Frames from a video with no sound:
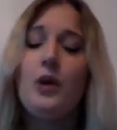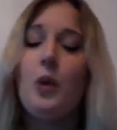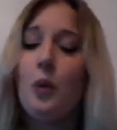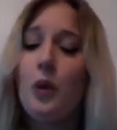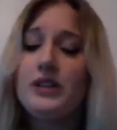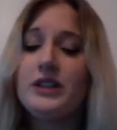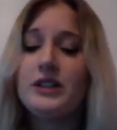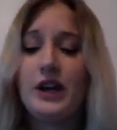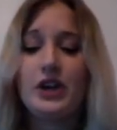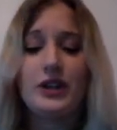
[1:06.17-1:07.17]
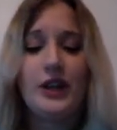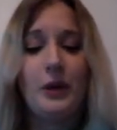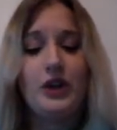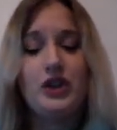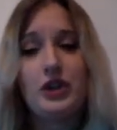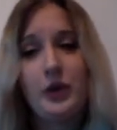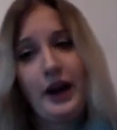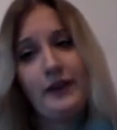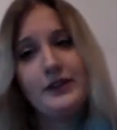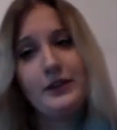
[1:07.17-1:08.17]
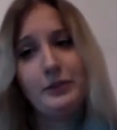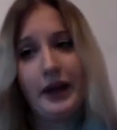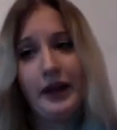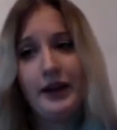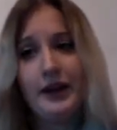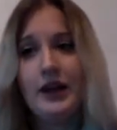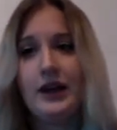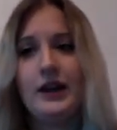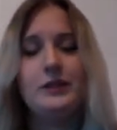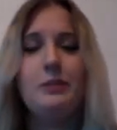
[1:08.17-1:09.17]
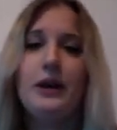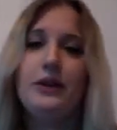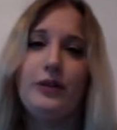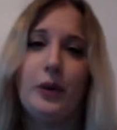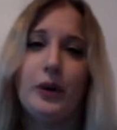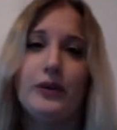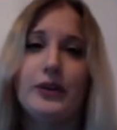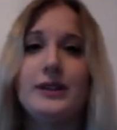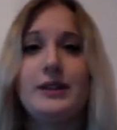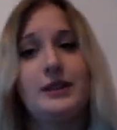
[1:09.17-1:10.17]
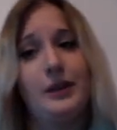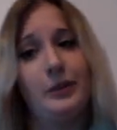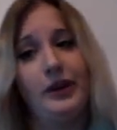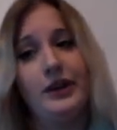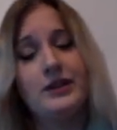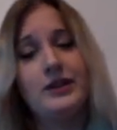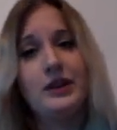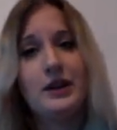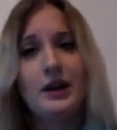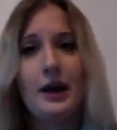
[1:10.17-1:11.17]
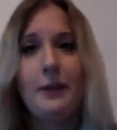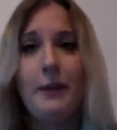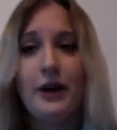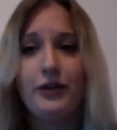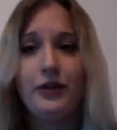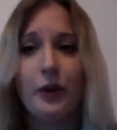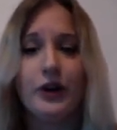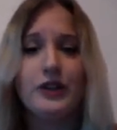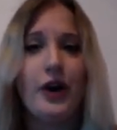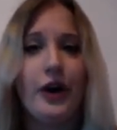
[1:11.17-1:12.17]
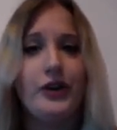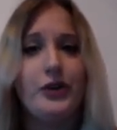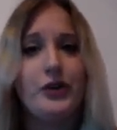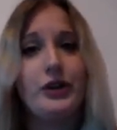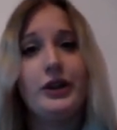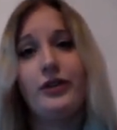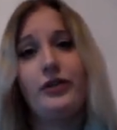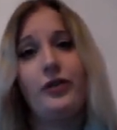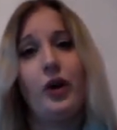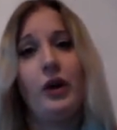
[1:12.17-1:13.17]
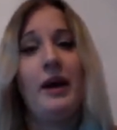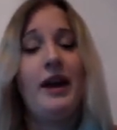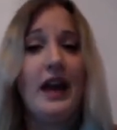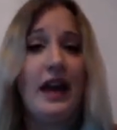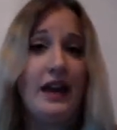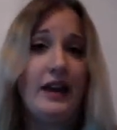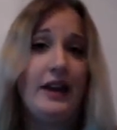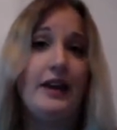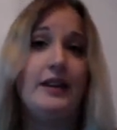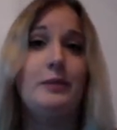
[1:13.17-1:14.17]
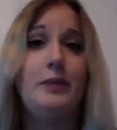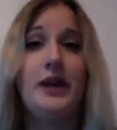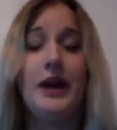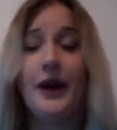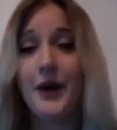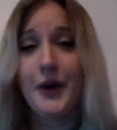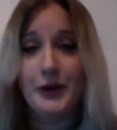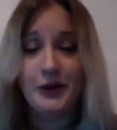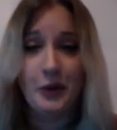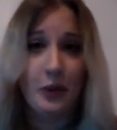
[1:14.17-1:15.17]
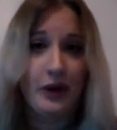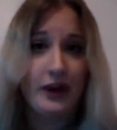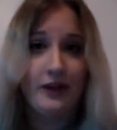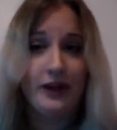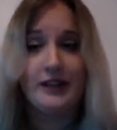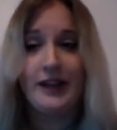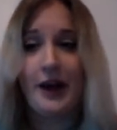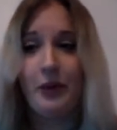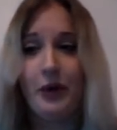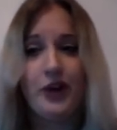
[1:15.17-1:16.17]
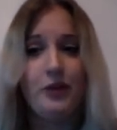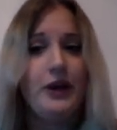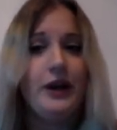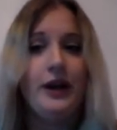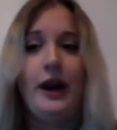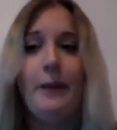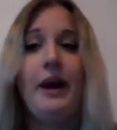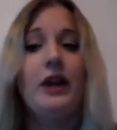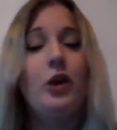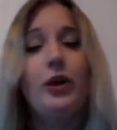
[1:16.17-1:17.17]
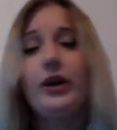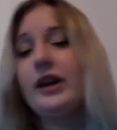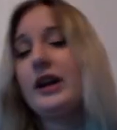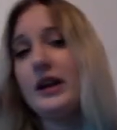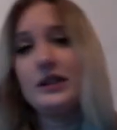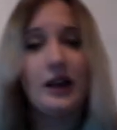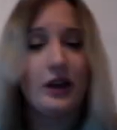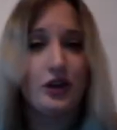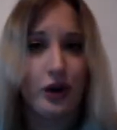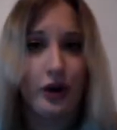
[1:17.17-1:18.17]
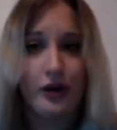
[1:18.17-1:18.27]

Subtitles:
One distinction that we do have to make is metaphor versus similes. Metaphors are usually in a form A is B. So when we give an example, it would be, my lawyer is a shark.